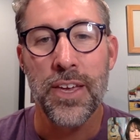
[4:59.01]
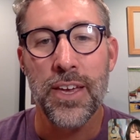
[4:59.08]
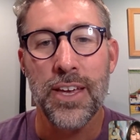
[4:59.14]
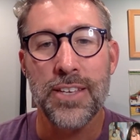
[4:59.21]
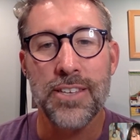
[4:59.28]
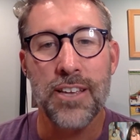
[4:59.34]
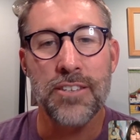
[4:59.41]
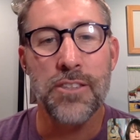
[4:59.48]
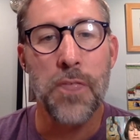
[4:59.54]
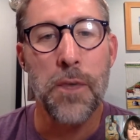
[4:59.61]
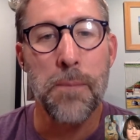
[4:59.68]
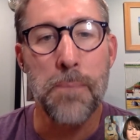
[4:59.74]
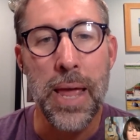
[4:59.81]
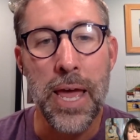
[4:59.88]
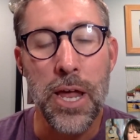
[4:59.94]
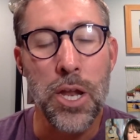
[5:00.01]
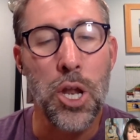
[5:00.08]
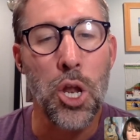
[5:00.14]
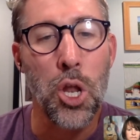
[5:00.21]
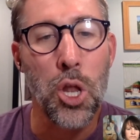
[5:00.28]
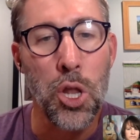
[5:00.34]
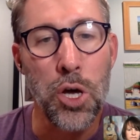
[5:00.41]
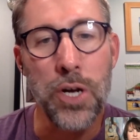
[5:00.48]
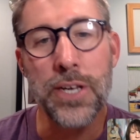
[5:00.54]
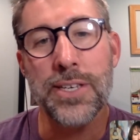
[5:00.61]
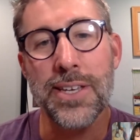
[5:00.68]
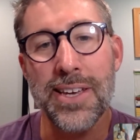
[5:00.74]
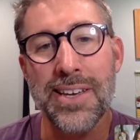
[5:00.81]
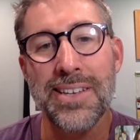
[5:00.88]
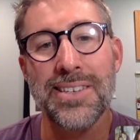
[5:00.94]
he says, the man
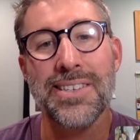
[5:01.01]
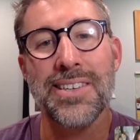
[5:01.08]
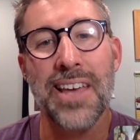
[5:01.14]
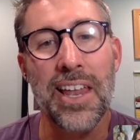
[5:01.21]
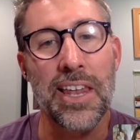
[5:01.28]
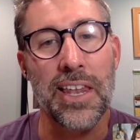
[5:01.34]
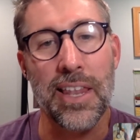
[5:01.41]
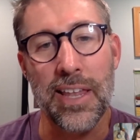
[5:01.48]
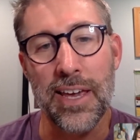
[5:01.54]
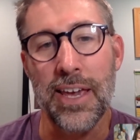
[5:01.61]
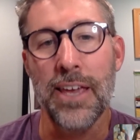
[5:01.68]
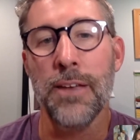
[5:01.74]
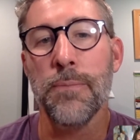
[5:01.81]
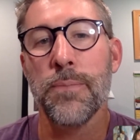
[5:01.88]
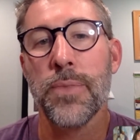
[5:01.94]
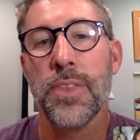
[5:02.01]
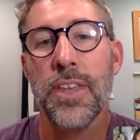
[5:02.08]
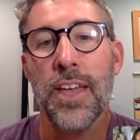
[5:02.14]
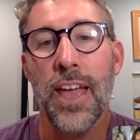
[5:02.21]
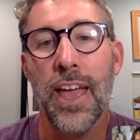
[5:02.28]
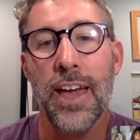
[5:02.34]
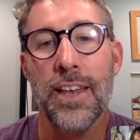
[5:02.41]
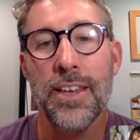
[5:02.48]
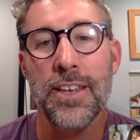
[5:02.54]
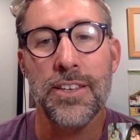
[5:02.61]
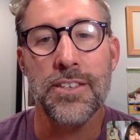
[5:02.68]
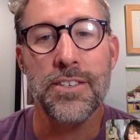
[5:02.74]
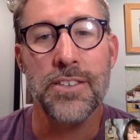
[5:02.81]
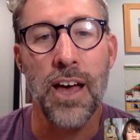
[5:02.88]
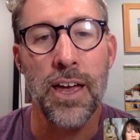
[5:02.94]
looked intently and
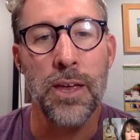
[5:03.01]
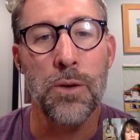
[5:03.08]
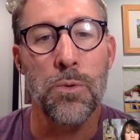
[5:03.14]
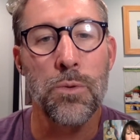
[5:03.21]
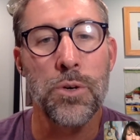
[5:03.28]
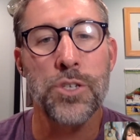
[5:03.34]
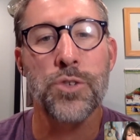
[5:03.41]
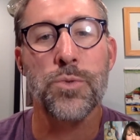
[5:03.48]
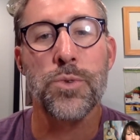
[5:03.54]
his sight was